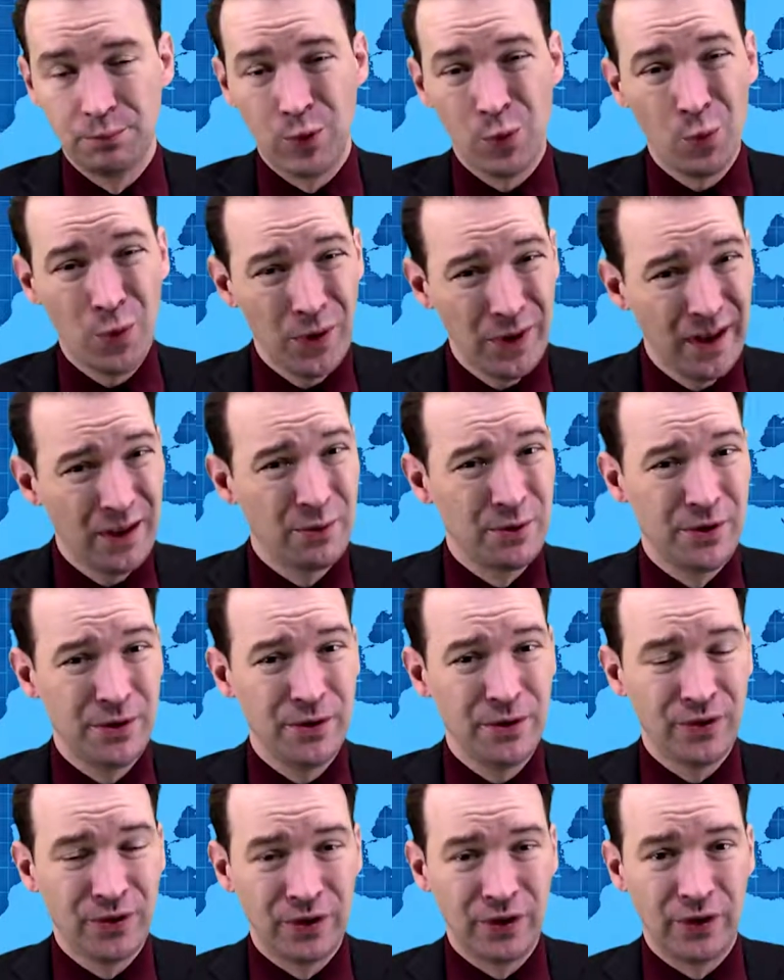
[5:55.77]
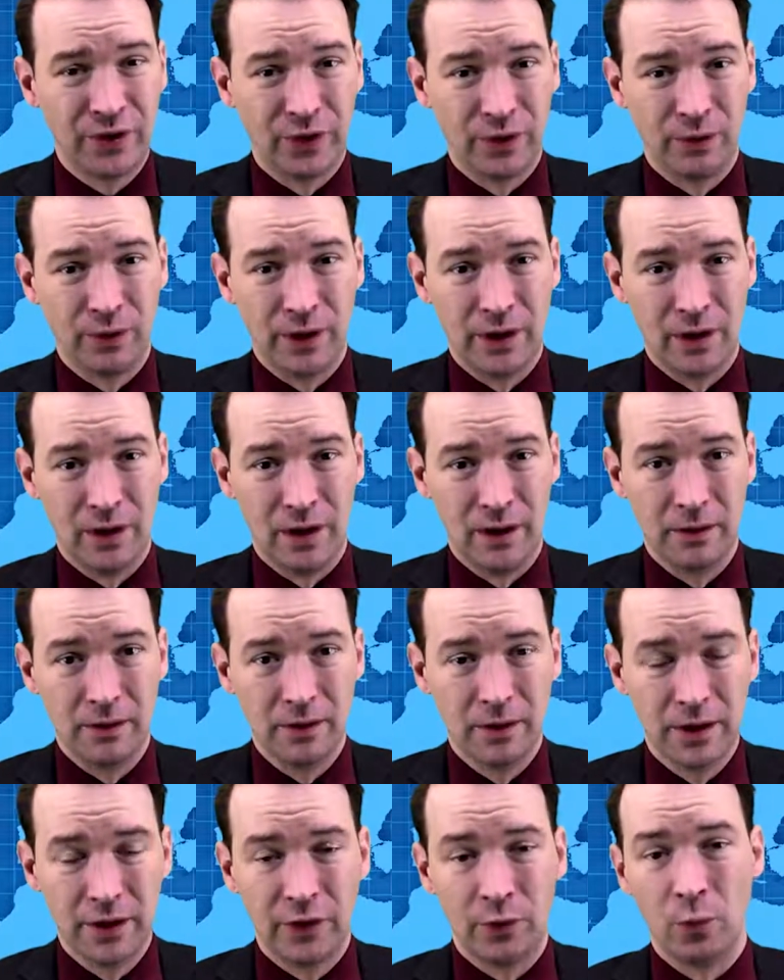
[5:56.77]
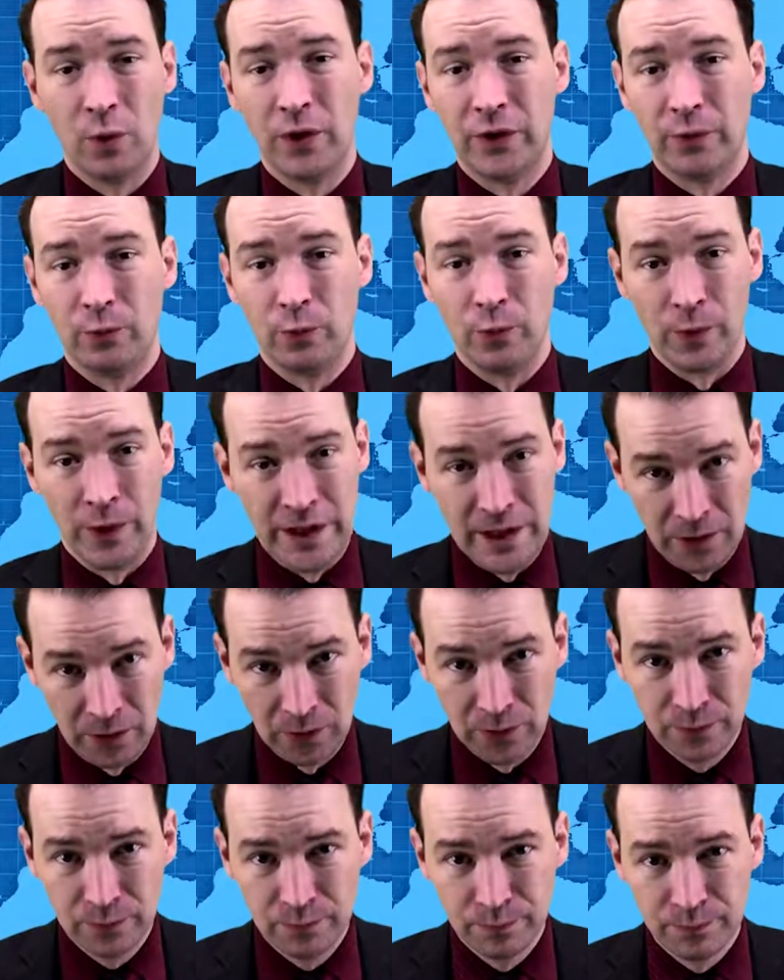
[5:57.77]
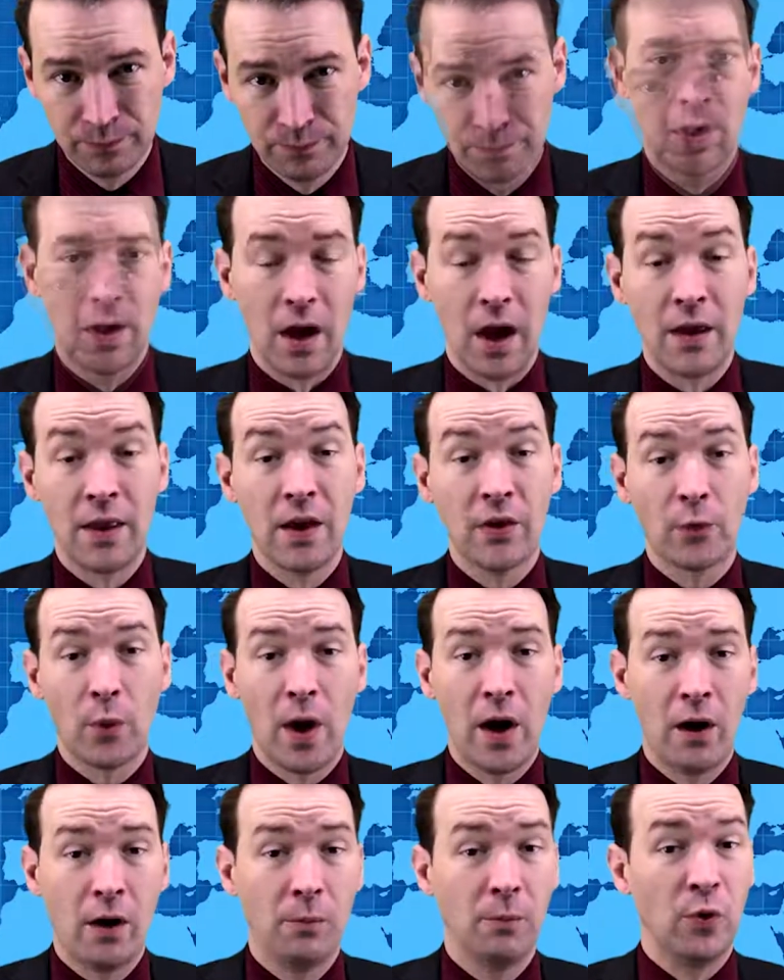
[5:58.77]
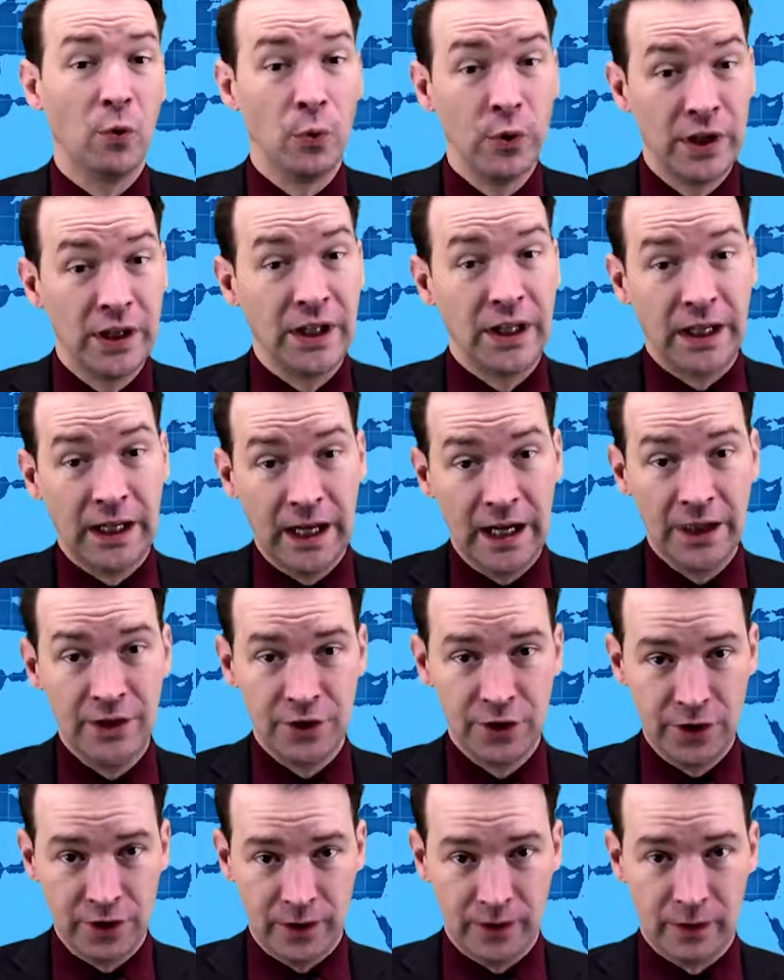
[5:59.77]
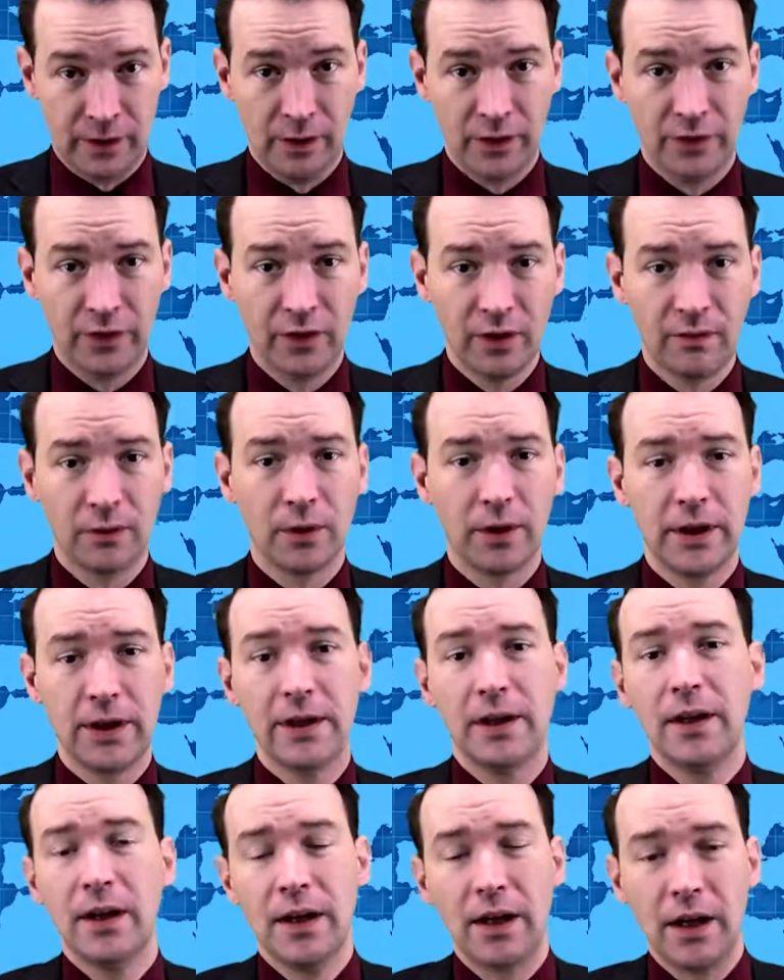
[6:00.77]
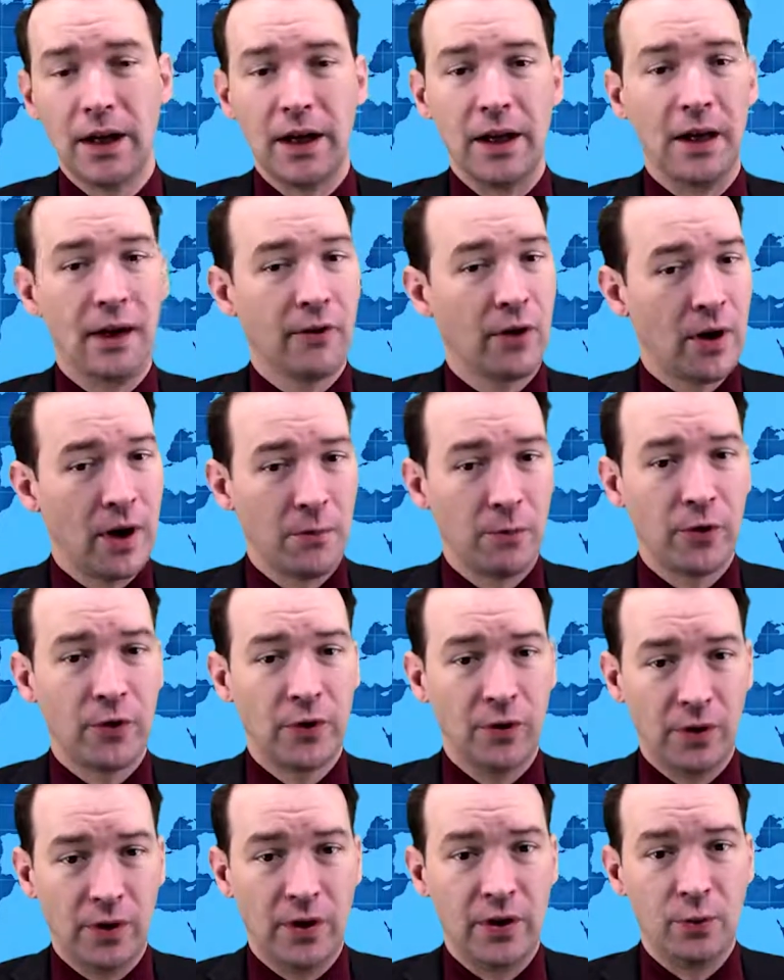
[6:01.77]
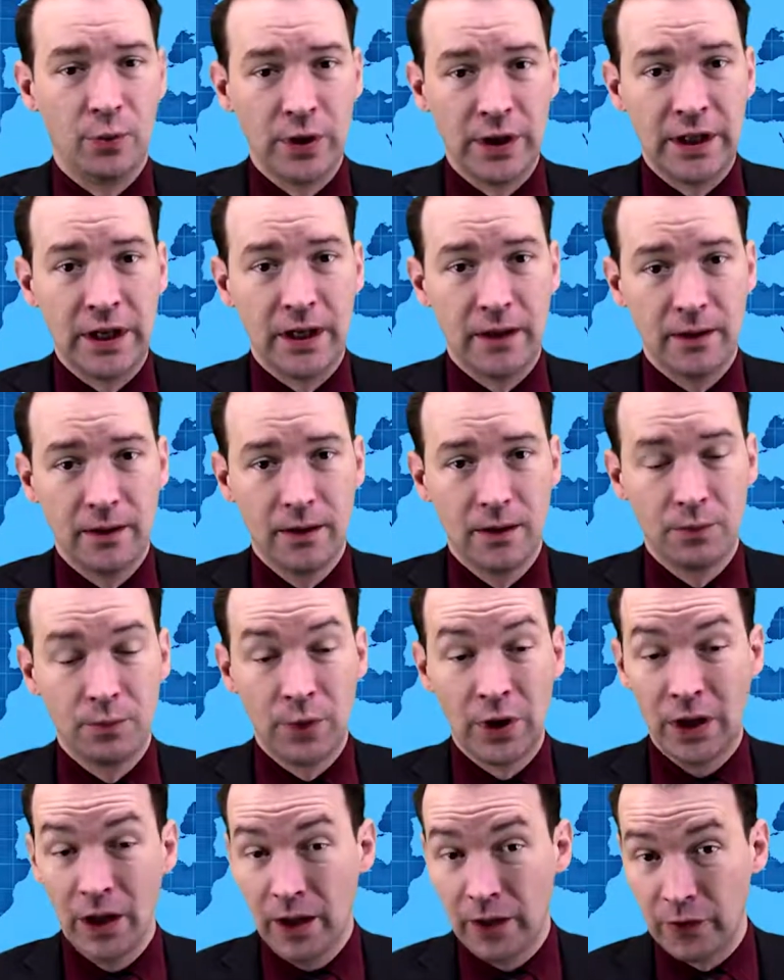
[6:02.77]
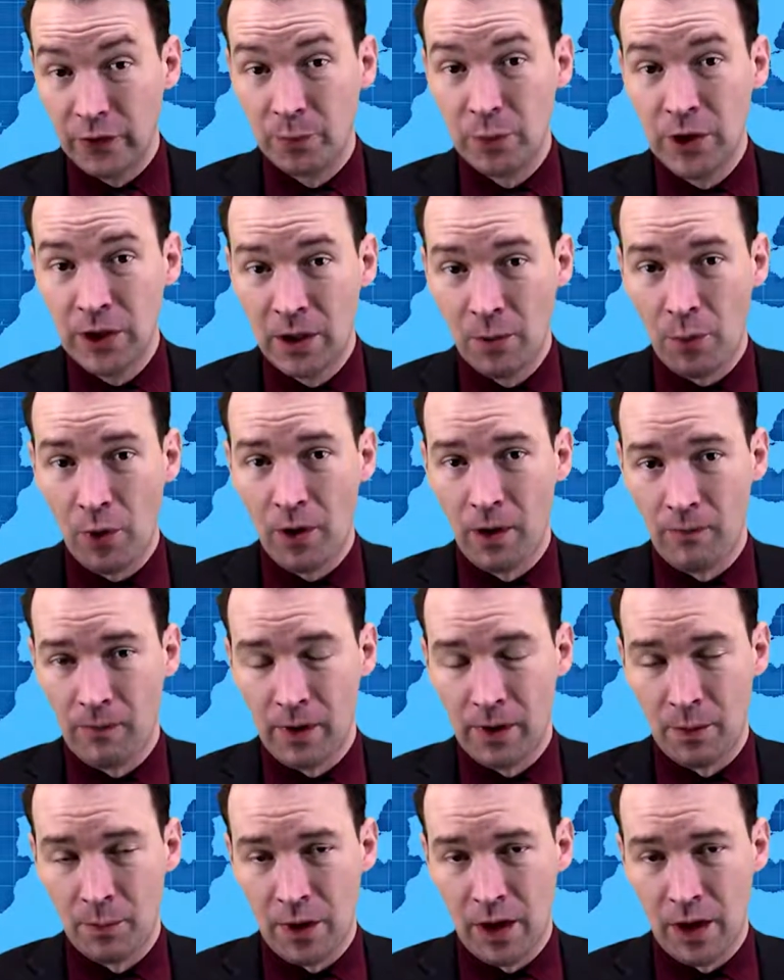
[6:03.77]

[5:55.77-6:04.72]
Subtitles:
but one thing we shouldn't disagree on is what's real. And that's why I hope that we can engage each other civilly in every opportunity that we get, because being a part of our